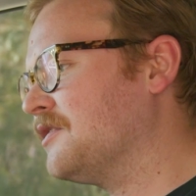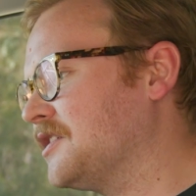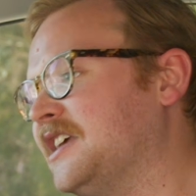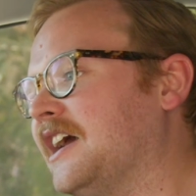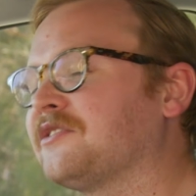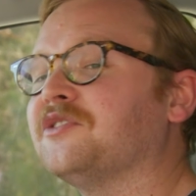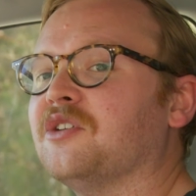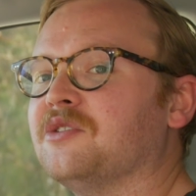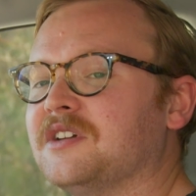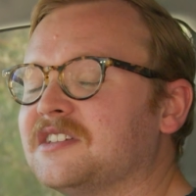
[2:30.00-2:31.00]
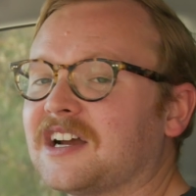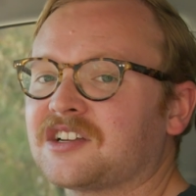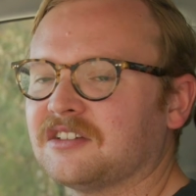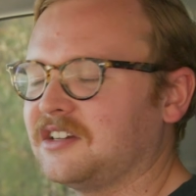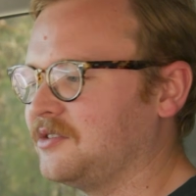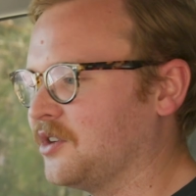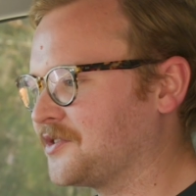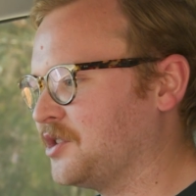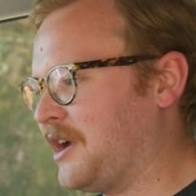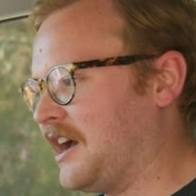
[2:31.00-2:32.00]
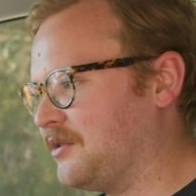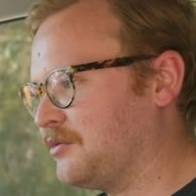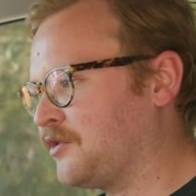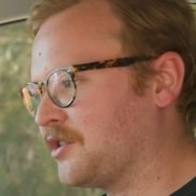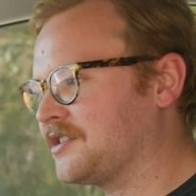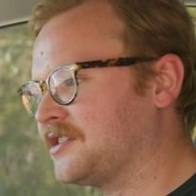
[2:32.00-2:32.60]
The tech though is actually not so bad. We've got a